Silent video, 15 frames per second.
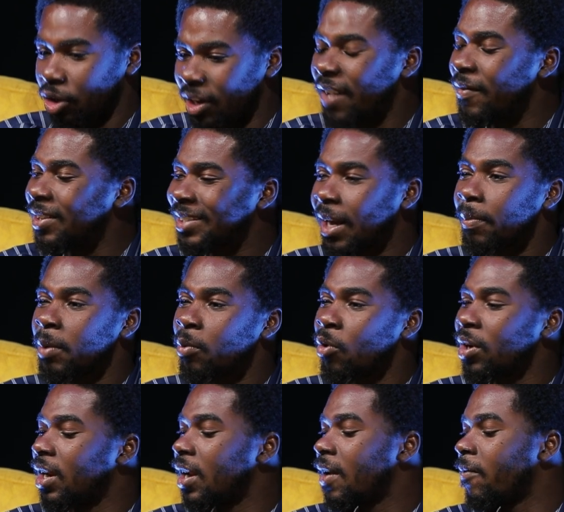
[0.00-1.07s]
even some
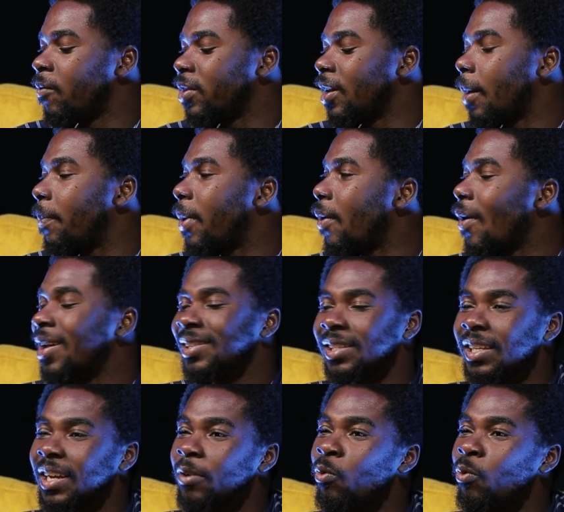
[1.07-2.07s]
people live with their parents